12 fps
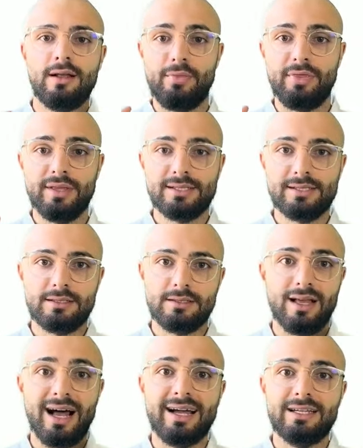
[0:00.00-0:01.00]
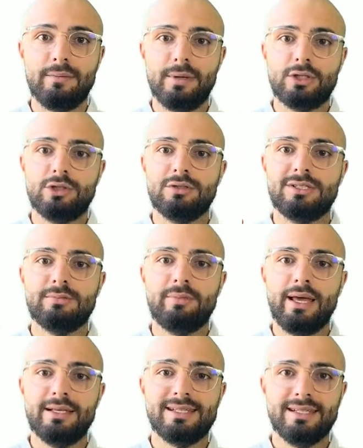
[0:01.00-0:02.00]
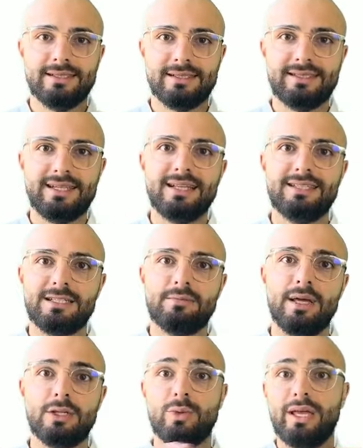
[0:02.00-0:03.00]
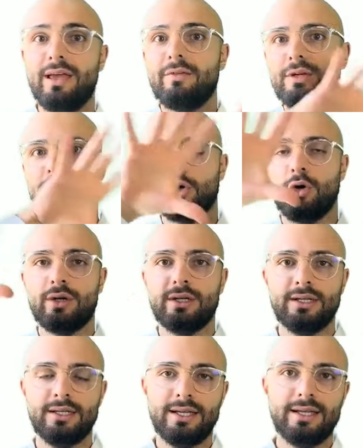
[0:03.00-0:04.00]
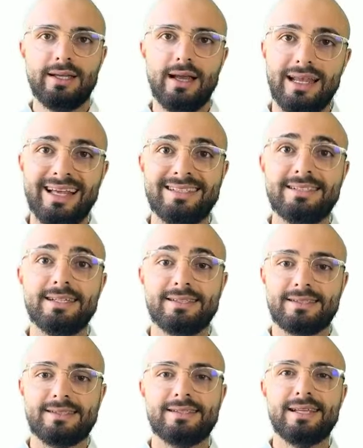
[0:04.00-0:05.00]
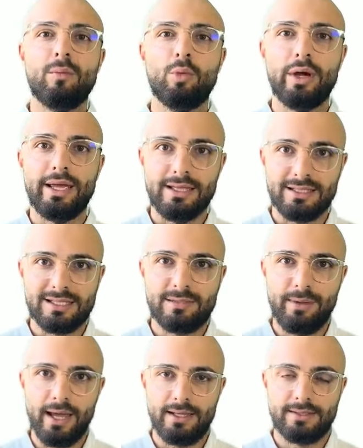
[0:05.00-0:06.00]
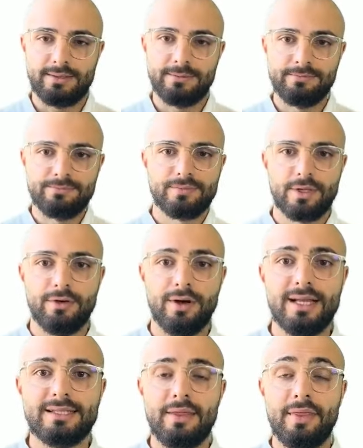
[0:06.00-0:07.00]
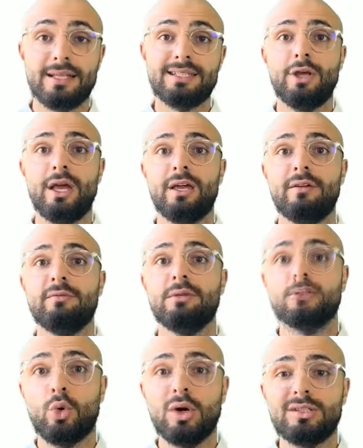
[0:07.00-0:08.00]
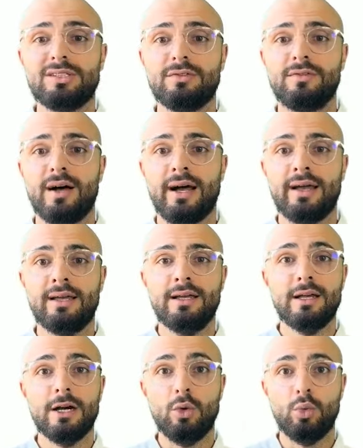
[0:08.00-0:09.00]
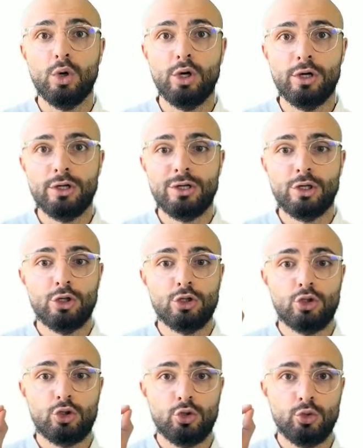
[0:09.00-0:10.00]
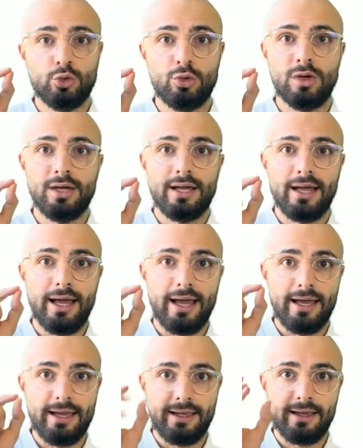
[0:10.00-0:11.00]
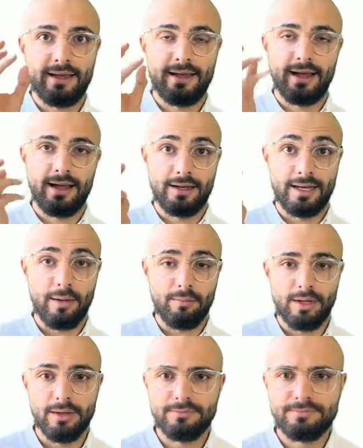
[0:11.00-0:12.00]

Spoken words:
This high-dimensional space is a static space where every token exists somewhere in space, all right? And that's how you're able to quantify a word to a number.